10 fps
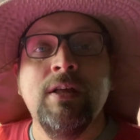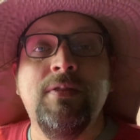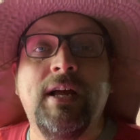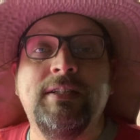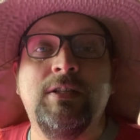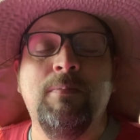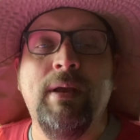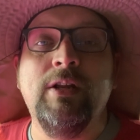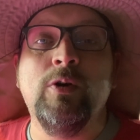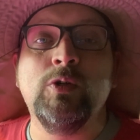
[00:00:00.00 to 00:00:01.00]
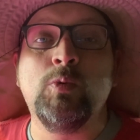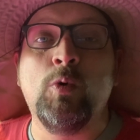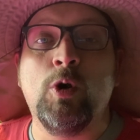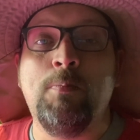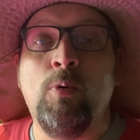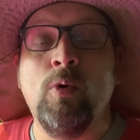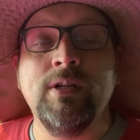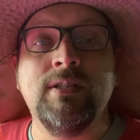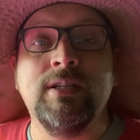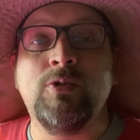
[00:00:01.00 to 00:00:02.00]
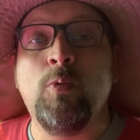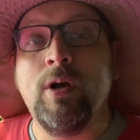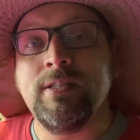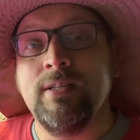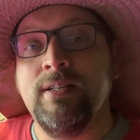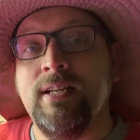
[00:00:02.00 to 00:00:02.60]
that tomatoes were poisonous wasn't